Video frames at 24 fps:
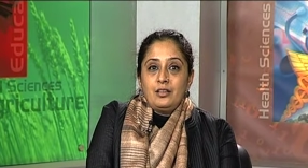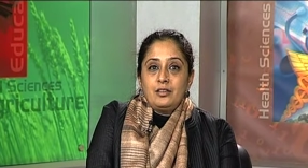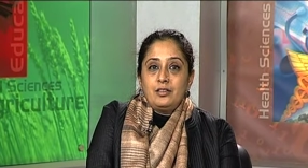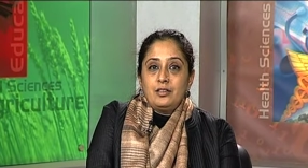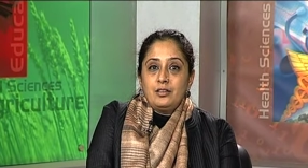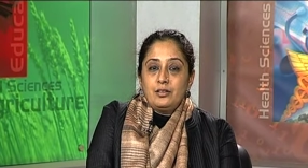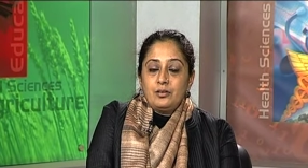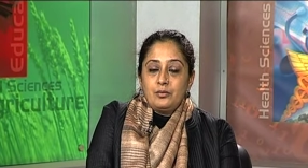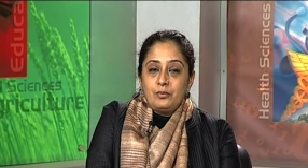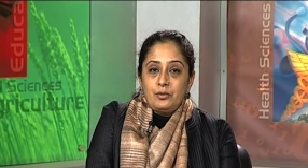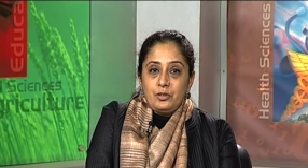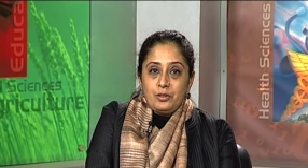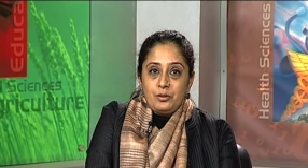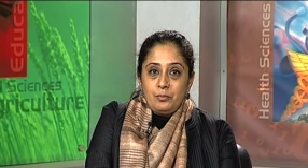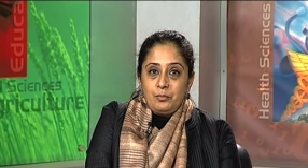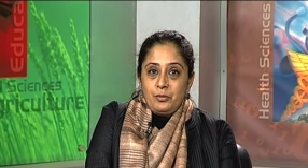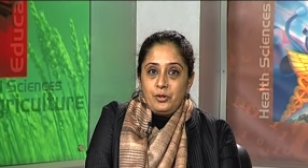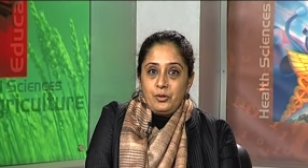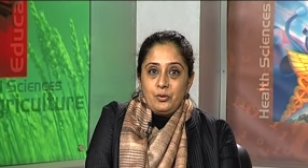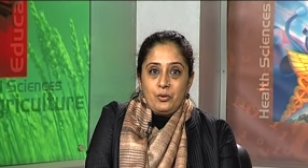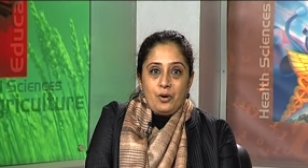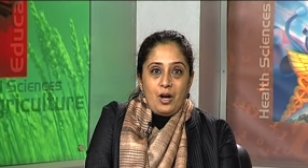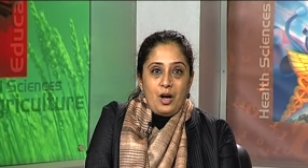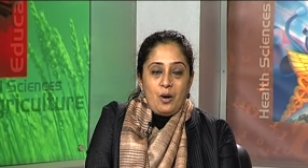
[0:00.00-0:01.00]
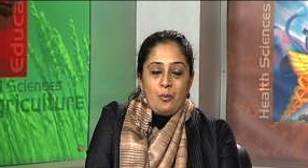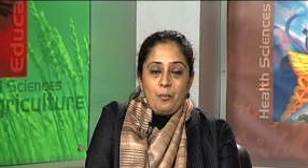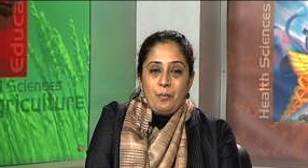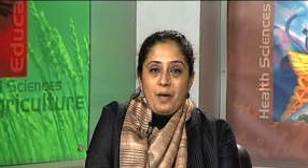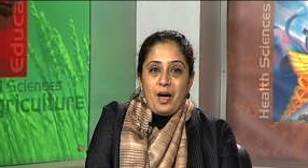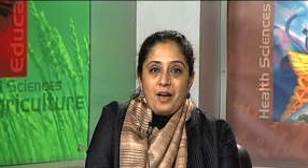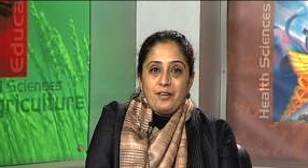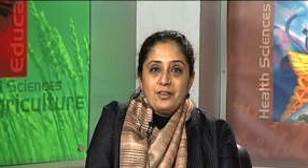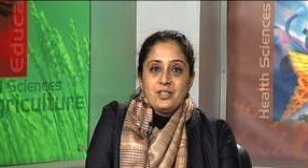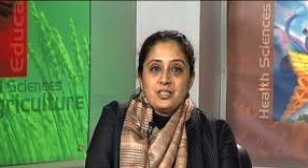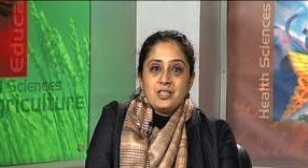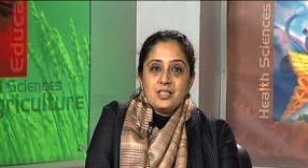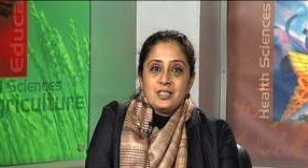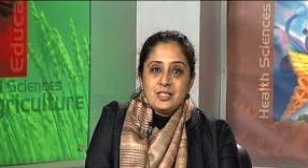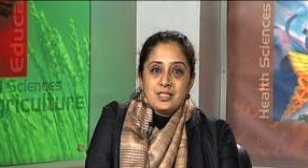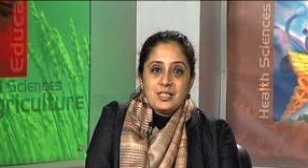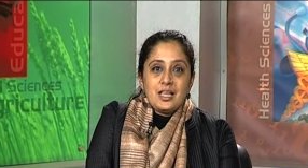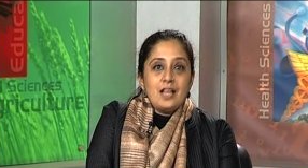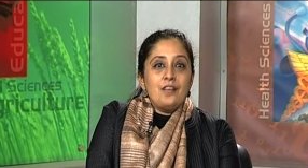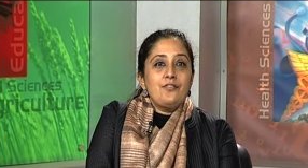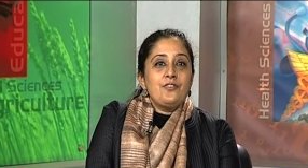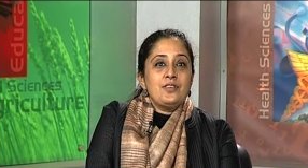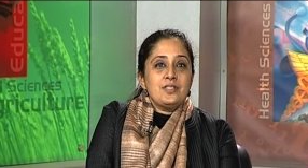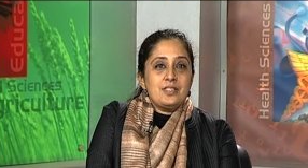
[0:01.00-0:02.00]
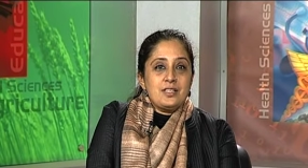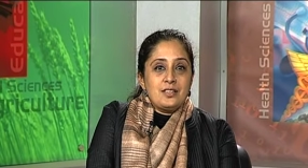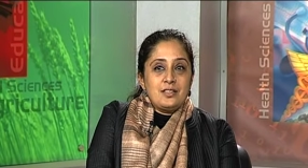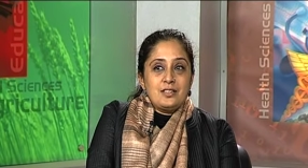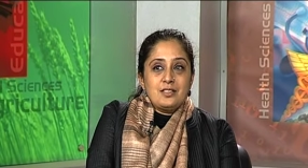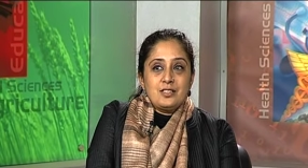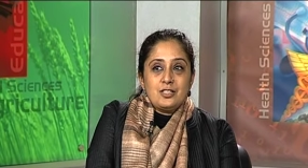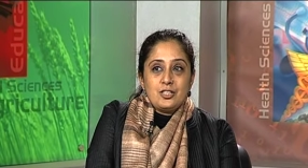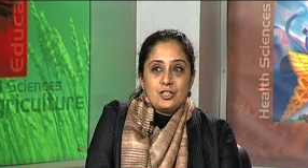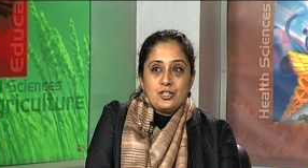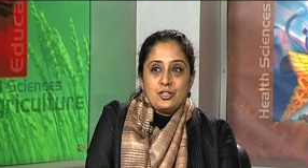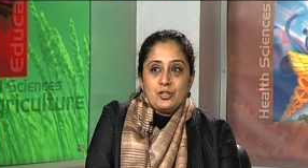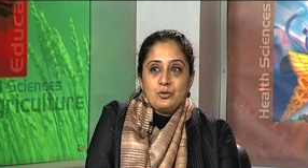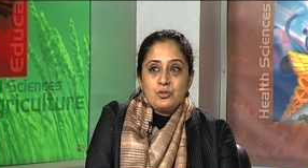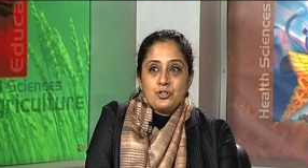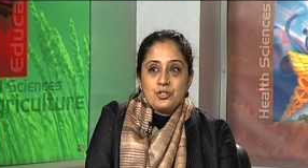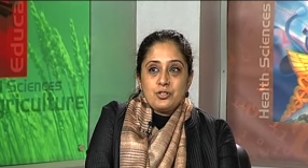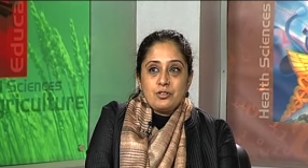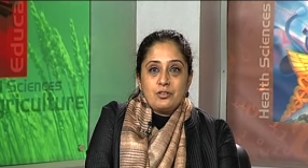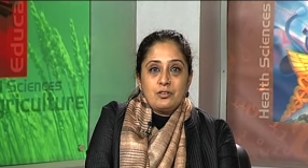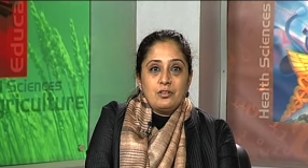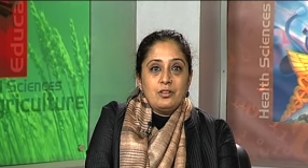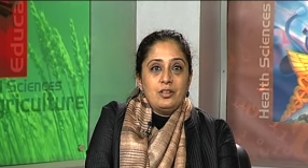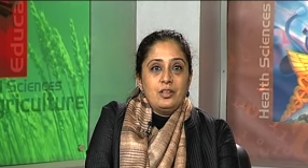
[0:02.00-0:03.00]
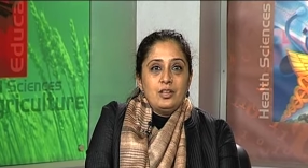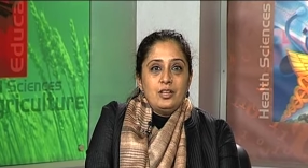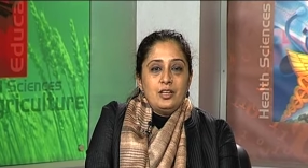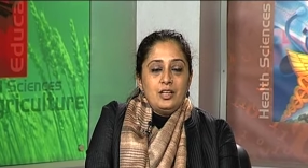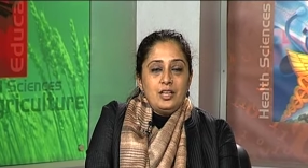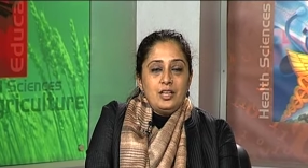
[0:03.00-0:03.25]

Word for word: the, the, you know, how marriage itself as an institution